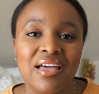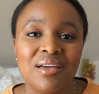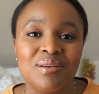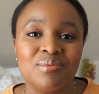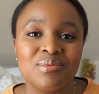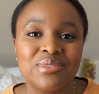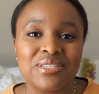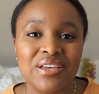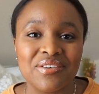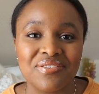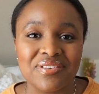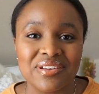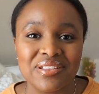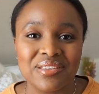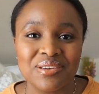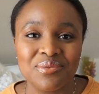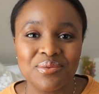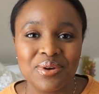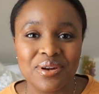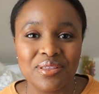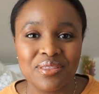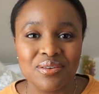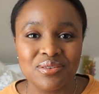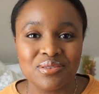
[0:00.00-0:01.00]
am definitely
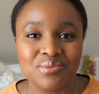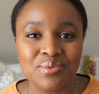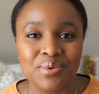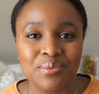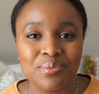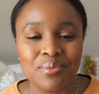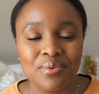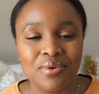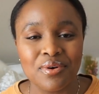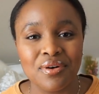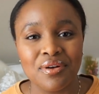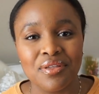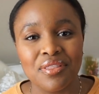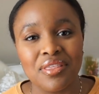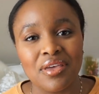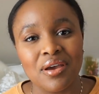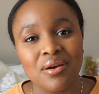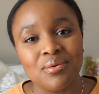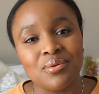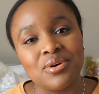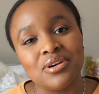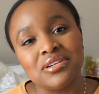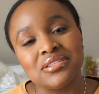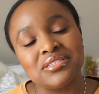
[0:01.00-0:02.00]
one of those people
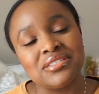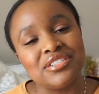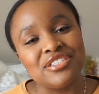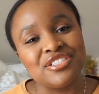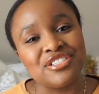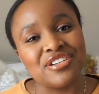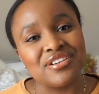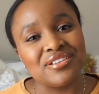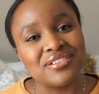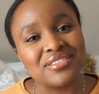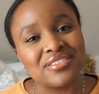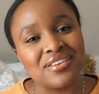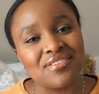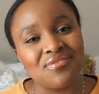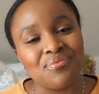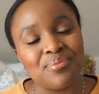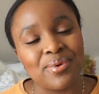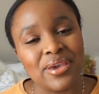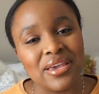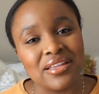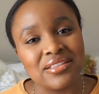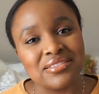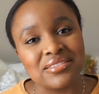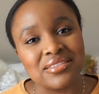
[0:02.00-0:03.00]
that wears t-shirts of
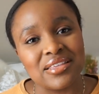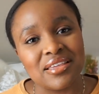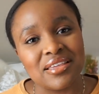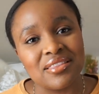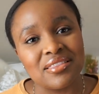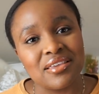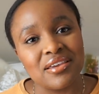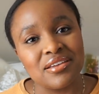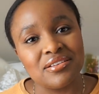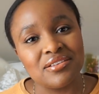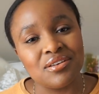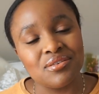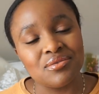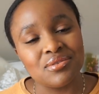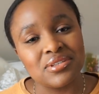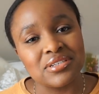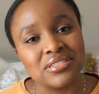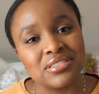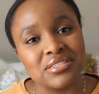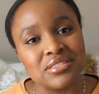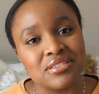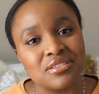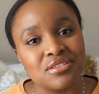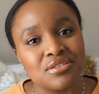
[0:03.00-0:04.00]
bands that they don't
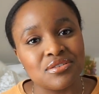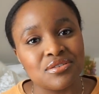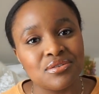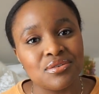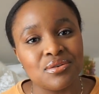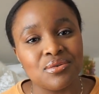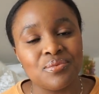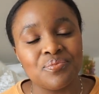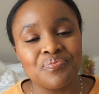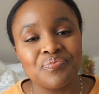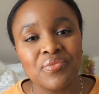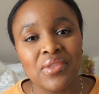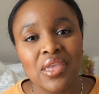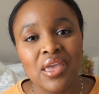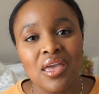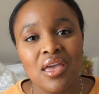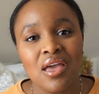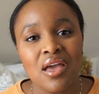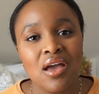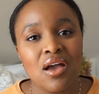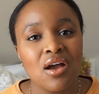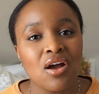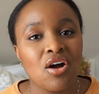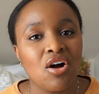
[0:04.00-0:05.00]
listen to.
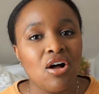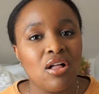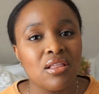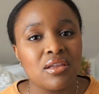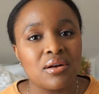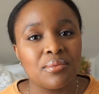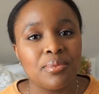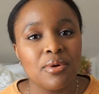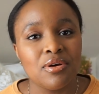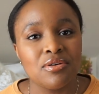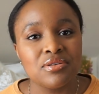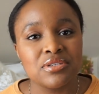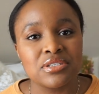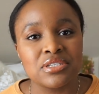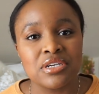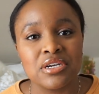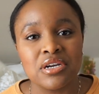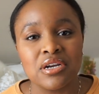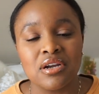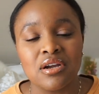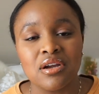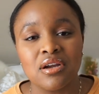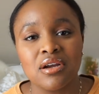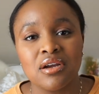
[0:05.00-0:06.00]
Call it a
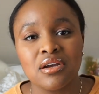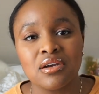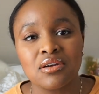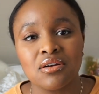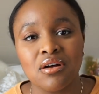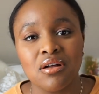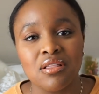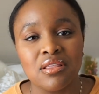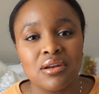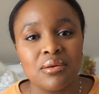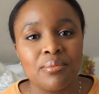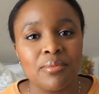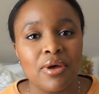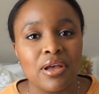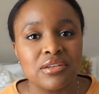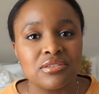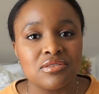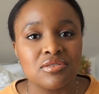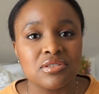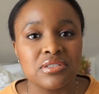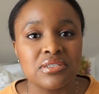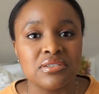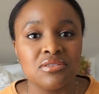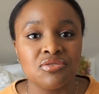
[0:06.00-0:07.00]
poser, call it
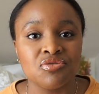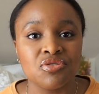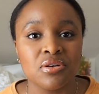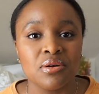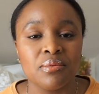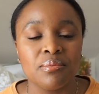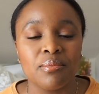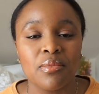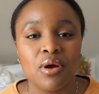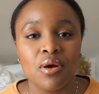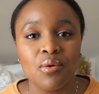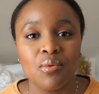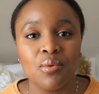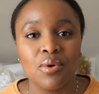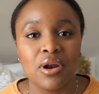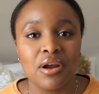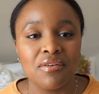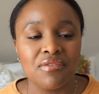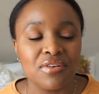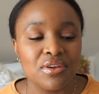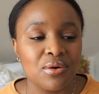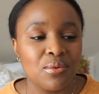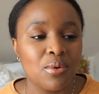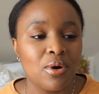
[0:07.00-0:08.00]
imposter syndrome,
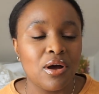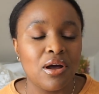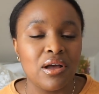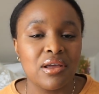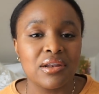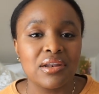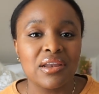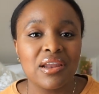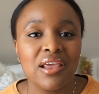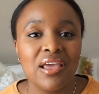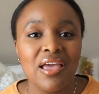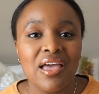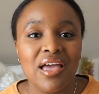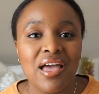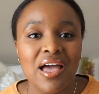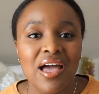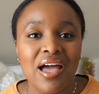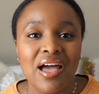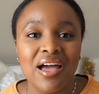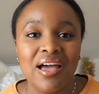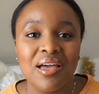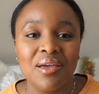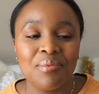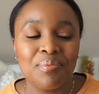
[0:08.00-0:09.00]
whatever you want.
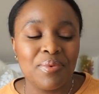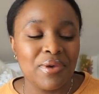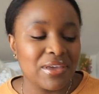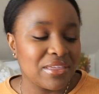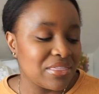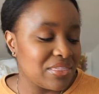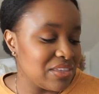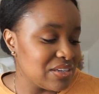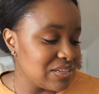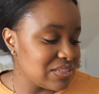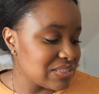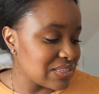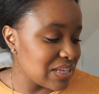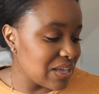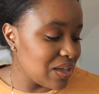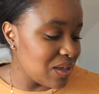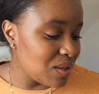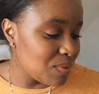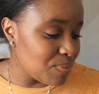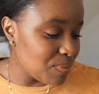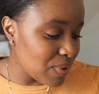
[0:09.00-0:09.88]
I picked this up.